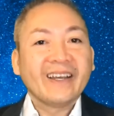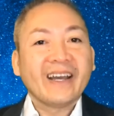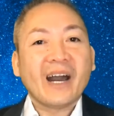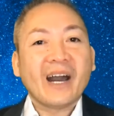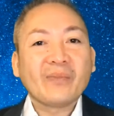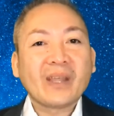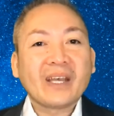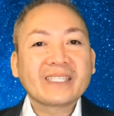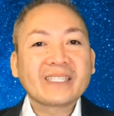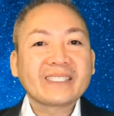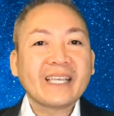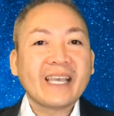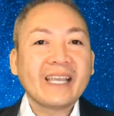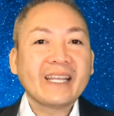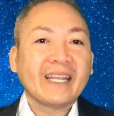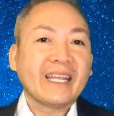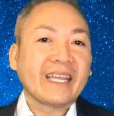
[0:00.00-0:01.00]
I'm not
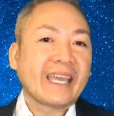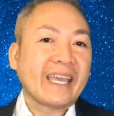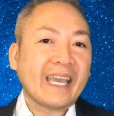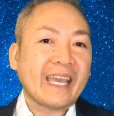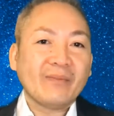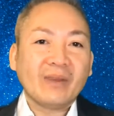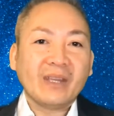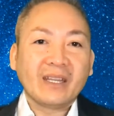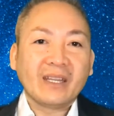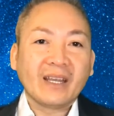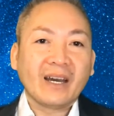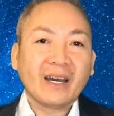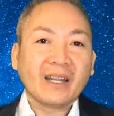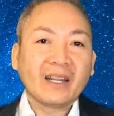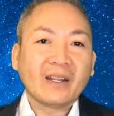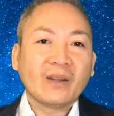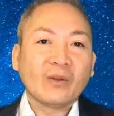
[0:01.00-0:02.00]
saying that it can't be
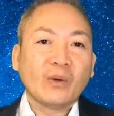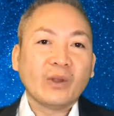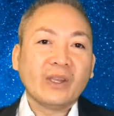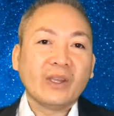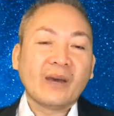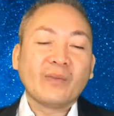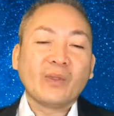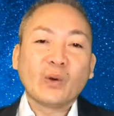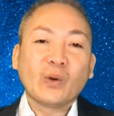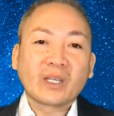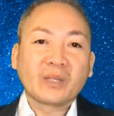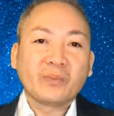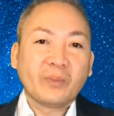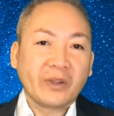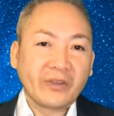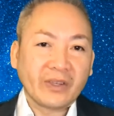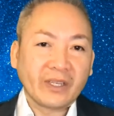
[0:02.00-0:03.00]
done when you have no
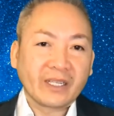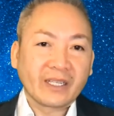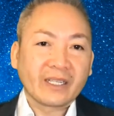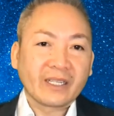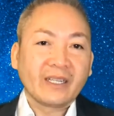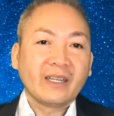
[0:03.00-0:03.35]
experience.